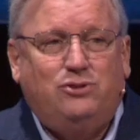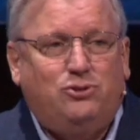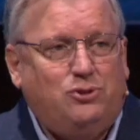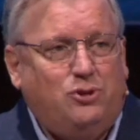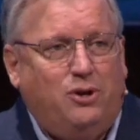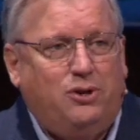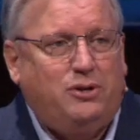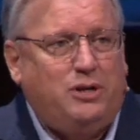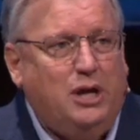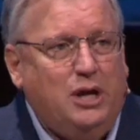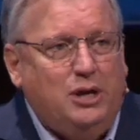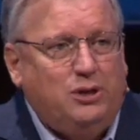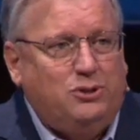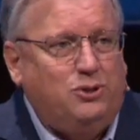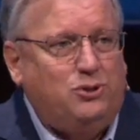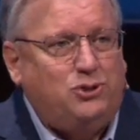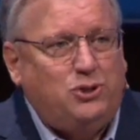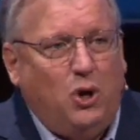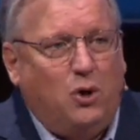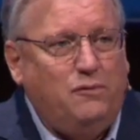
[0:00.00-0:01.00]
shirt
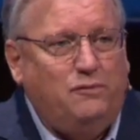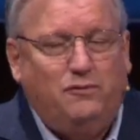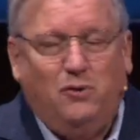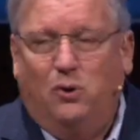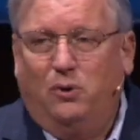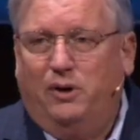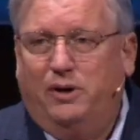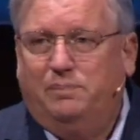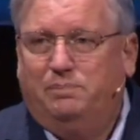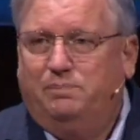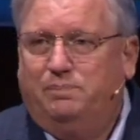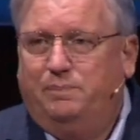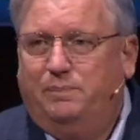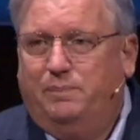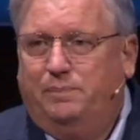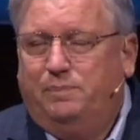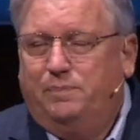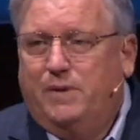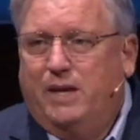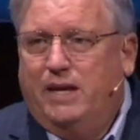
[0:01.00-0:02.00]
to show for it.
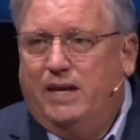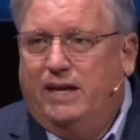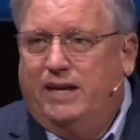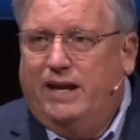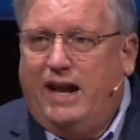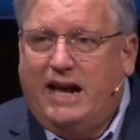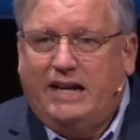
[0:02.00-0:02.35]
And